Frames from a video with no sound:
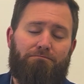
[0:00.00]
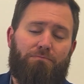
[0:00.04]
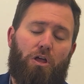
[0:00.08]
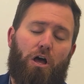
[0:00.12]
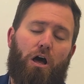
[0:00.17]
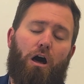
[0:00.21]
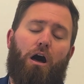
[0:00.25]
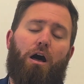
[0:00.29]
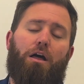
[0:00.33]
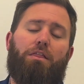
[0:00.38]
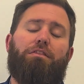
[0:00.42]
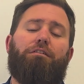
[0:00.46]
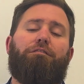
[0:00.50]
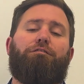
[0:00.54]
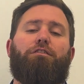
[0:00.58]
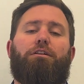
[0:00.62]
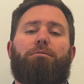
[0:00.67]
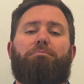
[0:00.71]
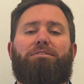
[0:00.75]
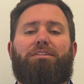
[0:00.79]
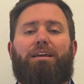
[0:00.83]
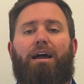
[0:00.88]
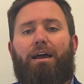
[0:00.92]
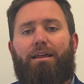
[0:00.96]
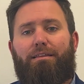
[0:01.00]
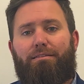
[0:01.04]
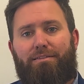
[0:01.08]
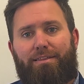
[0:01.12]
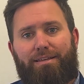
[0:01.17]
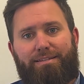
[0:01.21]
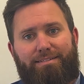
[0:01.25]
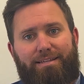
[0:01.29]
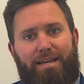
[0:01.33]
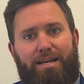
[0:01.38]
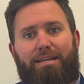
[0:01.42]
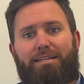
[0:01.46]
On the flip side, the
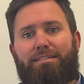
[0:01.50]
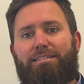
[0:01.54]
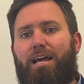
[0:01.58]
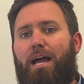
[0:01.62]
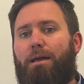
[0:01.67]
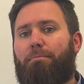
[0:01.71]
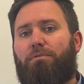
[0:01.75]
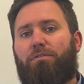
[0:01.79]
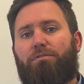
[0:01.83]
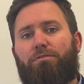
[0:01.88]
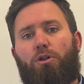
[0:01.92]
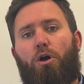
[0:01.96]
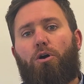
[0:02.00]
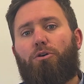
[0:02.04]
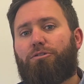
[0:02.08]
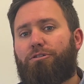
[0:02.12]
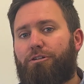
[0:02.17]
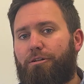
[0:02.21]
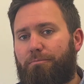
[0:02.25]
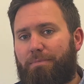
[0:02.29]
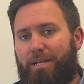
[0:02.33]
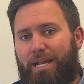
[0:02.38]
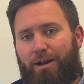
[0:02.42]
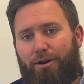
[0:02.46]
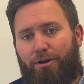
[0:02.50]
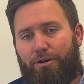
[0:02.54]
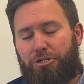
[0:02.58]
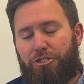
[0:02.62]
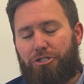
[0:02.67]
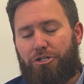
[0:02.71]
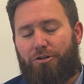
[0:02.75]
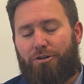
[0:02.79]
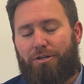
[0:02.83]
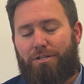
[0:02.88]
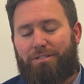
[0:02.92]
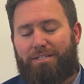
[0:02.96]
second type of long-term care
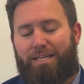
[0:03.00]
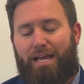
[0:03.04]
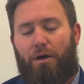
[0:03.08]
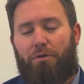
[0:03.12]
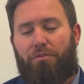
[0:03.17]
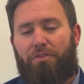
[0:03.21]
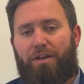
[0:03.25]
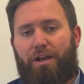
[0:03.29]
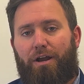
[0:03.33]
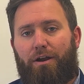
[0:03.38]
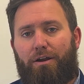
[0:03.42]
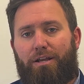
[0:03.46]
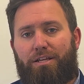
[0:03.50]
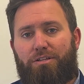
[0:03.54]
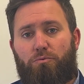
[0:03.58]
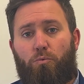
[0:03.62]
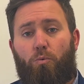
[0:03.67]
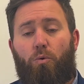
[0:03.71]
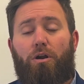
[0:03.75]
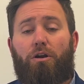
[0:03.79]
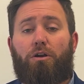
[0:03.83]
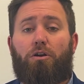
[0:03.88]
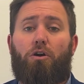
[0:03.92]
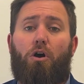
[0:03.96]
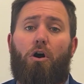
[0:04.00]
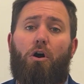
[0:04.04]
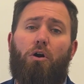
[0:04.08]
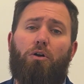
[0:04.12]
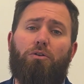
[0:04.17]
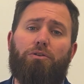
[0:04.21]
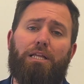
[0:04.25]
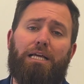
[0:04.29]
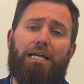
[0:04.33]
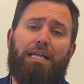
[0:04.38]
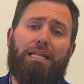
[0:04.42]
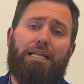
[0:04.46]
insurance out there is what are
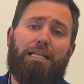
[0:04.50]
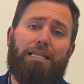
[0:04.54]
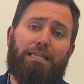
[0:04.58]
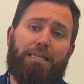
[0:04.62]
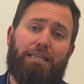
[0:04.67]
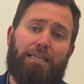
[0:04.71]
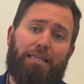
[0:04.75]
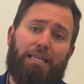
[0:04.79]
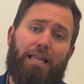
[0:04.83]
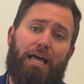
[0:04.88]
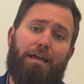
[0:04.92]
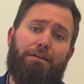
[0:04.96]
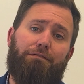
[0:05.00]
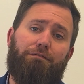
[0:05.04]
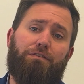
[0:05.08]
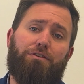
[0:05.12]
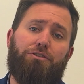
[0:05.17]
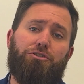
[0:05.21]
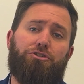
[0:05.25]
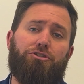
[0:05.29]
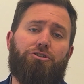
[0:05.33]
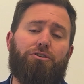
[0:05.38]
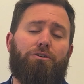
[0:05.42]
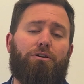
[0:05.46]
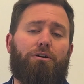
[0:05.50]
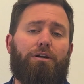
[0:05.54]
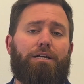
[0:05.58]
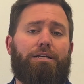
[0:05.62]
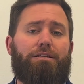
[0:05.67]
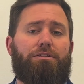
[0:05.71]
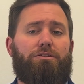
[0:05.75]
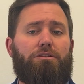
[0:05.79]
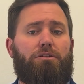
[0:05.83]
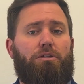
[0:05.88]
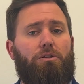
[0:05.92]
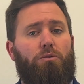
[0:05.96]
called life
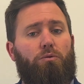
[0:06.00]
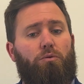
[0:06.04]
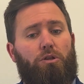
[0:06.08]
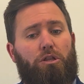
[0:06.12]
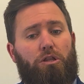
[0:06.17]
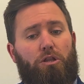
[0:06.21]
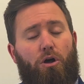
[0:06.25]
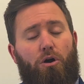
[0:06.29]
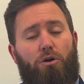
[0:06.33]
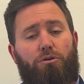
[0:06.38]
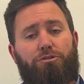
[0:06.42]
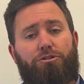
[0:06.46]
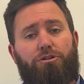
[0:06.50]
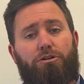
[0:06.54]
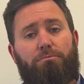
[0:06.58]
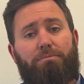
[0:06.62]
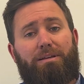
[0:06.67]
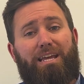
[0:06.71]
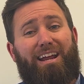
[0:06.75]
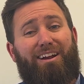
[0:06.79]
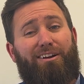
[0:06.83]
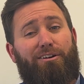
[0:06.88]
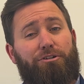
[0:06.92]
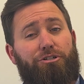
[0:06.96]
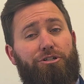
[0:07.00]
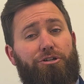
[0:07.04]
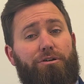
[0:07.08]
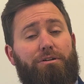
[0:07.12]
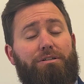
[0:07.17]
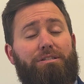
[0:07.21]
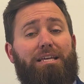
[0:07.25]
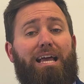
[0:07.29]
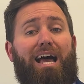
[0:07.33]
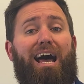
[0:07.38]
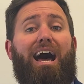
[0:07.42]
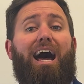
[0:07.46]
insurance, long-term care
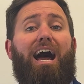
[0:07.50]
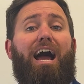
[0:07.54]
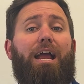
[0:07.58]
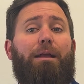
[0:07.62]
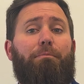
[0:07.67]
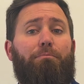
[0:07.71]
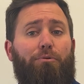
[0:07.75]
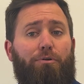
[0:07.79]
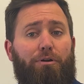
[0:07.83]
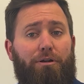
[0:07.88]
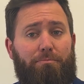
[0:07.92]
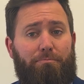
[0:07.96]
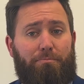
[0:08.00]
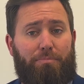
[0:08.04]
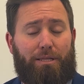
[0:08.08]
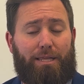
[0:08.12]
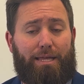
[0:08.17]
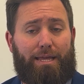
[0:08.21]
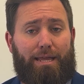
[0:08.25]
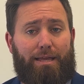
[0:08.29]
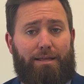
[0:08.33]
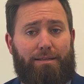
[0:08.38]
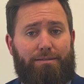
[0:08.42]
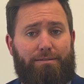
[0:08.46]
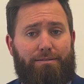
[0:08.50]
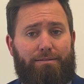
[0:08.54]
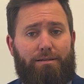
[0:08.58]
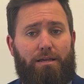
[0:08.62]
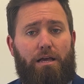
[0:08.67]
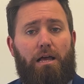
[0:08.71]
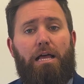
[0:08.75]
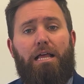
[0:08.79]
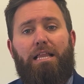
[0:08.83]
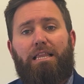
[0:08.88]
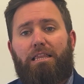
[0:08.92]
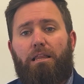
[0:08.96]
insurance hybrid plans.
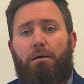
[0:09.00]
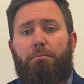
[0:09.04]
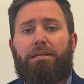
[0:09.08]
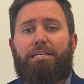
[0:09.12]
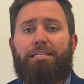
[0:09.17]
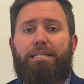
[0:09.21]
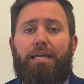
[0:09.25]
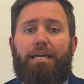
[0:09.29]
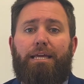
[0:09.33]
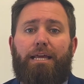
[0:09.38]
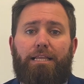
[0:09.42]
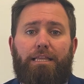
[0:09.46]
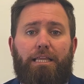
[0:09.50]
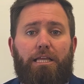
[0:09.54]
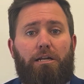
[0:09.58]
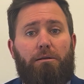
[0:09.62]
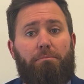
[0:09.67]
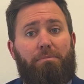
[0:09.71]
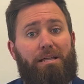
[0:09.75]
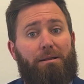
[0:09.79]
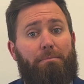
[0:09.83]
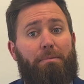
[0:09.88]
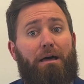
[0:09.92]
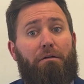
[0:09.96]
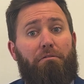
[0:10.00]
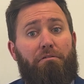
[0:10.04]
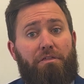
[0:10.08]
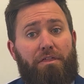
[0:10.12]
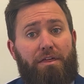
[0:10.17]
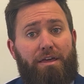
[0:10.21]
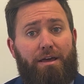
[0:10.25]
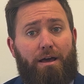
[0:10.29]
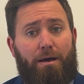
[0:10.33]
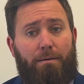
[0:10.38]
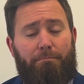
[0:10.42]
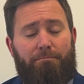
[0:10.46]
Let me tell you a little bit about
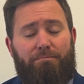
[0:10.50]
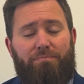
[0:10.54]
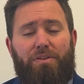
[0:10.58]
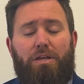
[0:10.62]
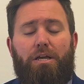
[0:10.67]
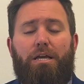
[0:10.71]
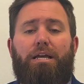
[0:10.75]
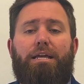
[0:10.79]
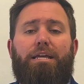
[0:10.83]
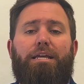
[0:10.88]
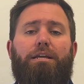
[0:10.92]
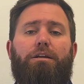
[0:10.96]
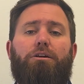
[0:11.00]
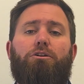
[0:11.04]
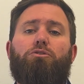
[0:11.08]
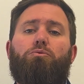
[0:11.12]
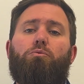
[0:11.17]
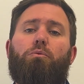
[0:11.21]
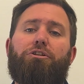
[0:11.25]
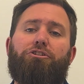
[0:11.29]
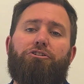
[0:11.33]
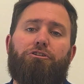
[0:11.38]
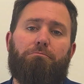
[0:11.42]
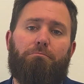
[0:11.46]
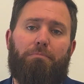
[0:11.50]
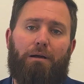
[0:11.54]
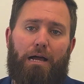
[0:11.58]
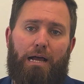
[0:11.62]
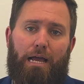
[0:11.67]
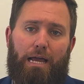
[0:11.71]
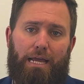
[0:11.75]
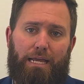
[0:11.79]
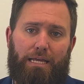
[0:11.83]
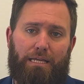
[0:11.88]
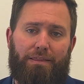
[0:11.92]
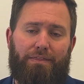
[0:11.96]
them. Here's what you're
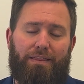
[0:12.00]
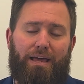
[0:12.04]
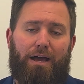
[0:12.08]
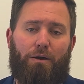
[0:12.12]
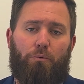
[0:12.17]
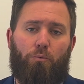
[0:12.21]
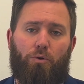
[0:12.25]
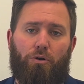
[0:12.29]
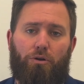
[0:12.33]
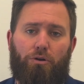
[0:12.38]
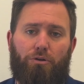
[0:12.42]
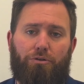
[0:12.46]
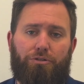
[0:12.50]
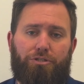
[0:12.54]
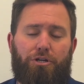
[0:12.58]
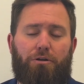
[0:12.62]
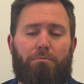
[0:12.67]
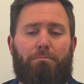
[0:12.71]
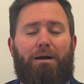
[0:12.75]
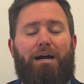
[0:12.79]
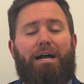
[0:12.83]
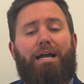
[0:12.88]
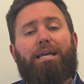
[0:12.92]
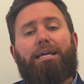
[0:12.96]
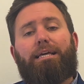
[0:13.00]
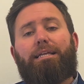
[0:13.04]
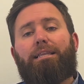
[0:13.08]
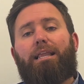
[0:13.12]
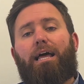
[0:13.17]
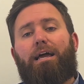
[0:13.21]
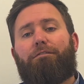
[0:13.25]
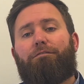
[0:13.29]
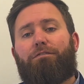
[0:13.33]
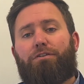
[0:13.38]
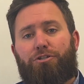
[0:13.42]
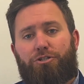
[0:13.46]
buying in that world. You're buying a
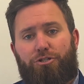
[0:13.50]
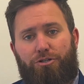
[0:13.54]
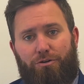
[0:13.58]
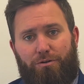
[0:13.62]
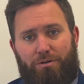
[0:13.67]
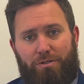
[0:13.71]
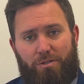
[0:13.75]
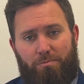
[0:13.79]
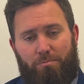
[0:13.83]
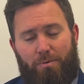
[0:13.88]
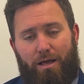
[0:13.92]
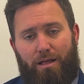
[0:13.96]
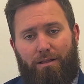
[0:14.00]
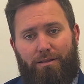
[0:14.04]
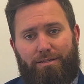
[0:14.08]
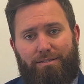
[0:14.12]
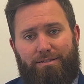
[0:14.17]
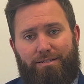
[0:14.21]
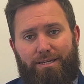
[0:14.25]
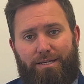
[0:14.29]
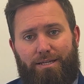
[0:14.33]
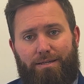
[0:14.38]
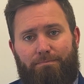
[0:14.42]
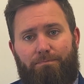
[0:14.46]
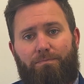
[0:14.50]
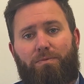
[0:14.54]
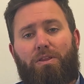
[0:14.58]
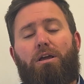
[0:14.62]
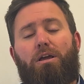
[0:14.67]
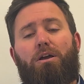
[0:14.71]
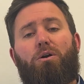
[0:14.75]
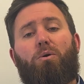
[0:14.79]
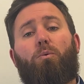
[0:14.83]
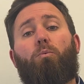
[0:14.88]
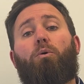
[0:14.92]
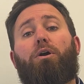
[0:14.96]
life insurance policy
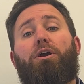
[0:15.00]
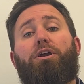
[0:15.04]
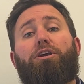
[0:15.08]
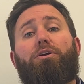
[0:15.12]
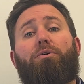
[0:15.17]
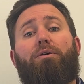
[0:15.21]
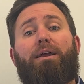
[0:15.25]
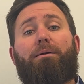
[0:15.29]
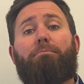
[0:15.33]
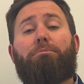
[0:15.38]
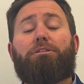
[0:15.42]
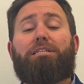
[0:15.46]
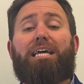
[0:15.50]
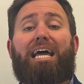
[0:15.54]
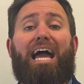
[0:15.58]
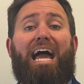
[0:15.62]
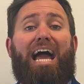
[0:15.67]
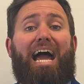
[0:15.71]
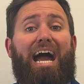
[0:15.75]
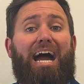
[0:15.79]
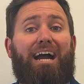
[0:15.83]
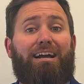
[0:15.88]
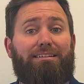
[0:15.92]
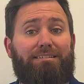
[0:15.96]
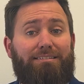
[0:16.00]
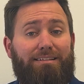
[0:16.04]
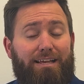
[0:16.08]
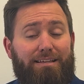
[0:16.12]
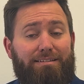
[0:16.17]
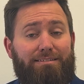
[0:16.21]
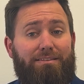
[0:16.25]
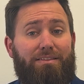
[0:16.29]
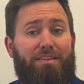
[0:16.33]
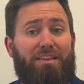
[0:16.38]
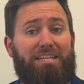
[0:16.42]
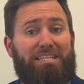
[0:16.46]
where you're able to
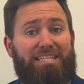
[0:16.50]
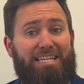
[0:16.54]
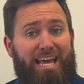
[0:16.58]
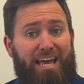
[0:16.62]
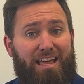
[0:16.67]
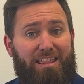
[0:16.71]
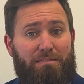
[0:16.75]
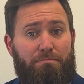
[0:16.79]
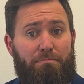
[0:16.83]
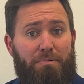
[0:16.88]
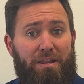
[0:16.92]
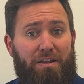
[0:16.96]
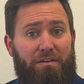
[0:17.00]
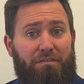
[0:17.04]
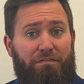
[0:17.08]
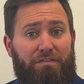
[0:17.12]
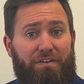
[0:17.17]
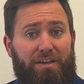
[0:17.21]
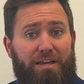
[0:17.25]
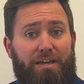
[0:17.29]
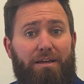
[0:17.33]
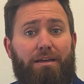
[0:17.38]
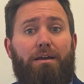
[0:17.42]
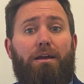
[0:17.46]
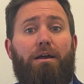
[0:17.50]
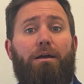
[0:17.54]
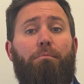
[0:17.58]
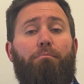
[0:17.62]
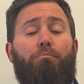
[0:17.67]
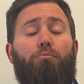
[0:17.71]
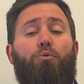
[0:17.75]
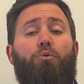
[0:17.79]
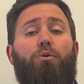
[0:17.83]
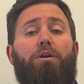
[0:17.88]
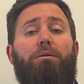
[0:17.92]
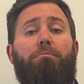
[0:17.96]
access the death benefit
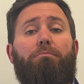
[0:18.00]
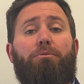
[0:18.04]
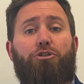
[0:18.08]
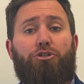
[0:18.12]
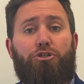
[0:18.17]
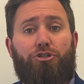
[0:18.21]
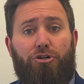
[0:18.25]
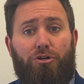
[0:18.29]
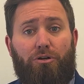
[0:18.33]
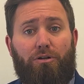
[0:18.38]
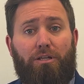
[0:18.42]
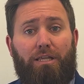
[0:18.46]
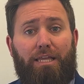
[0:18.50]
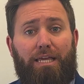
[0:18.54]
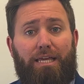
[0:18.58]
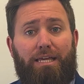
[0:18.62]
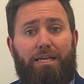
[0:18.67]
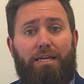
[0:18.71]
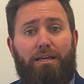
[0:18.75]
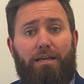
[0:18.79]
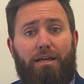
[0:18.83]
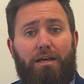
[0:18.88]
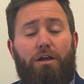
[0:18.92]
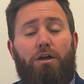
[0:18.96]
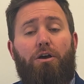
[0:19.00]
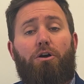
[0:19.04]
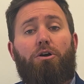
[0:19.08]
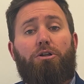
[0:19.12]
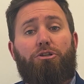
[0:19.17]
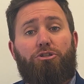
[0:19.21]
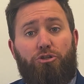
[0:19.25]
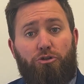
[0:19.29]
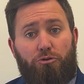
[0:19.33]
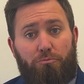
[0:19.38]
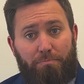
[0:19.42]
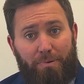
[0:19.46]
prematurely
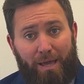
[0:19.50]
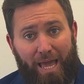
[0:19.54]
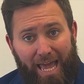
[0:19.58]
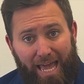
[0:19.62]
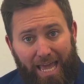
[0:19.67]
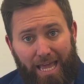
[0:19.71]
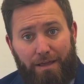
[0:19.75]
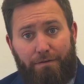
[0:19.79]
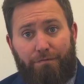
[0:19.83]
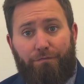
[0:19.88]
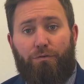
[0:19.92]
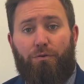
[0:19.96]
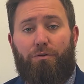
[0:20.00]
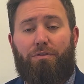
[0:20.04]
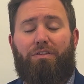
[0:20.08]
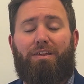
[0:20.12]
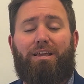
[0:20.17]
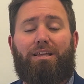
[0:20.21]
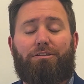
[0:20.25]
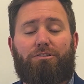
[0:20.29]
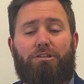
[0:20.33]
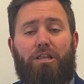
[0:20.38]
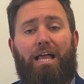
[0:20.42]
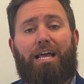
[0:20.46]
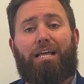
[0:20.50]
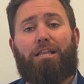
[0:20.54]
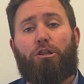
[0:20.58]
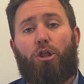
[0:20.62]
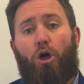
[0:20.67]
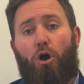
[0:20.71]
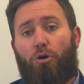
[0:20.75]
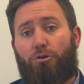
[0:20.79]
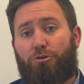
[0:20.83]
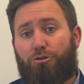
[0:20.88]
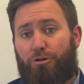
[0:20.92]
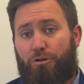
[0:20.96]
to pay for things like
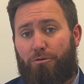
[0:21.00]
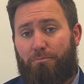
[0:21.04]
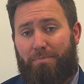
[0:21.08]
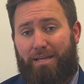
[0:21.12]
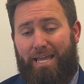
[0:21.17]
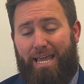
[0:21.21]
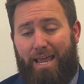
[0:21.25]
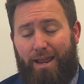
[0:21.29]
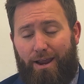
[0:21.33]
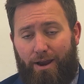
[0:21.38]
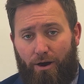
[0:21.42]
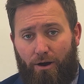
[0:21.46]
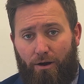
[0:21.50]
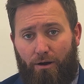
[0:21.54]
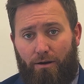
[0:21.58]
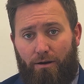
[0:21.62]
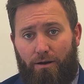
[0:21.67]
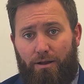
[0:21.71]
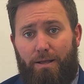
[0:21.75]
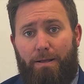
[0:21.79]
long-term care.